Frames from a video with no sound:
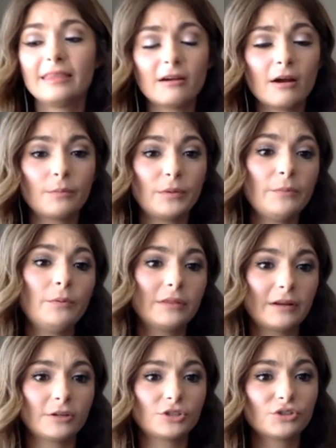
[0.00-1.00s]
There are
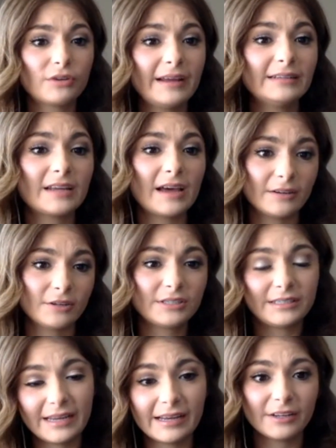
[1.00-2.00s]
people that are trained to
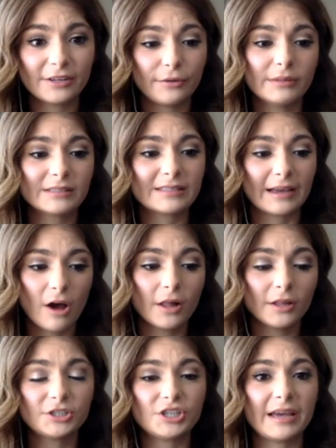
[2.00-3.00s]
understand human
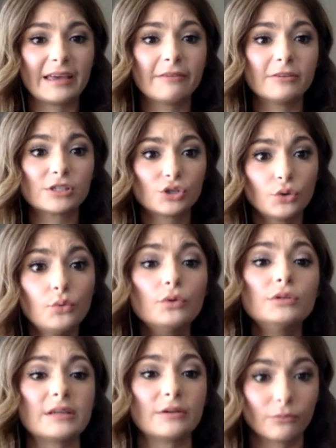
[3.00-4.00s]
psychology and give us
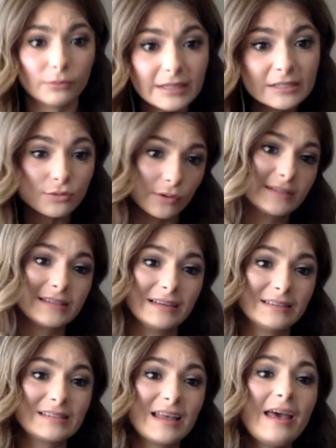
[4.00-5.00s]
tools and
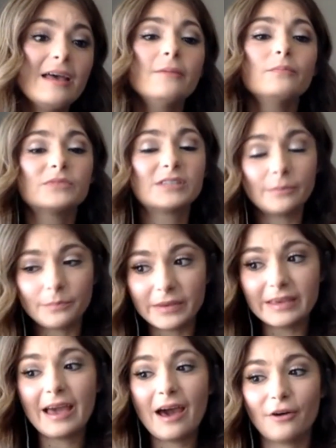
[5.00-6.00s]
resources to
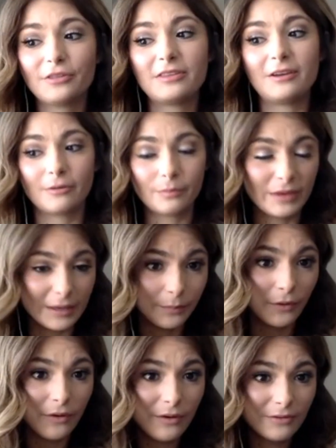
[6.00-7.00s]
be healthier
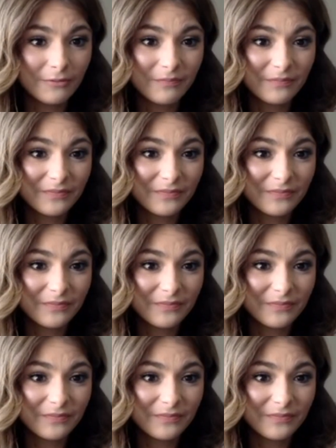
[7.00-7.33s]
people